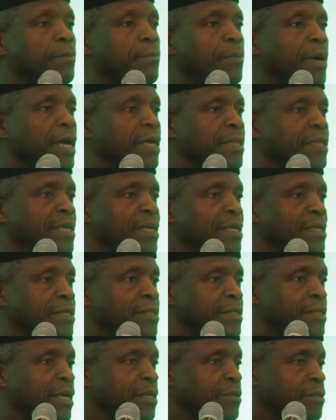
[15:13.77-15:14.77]
by the
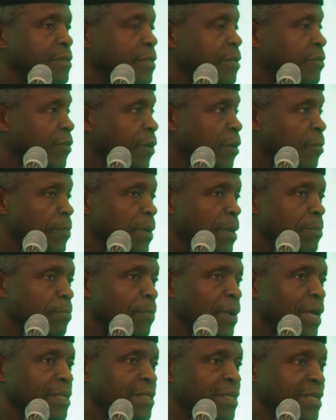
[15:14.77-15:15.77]
international development
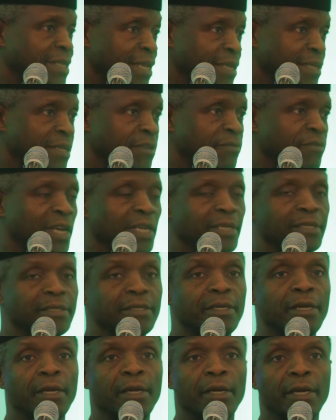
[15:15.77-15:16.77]
partners at the event.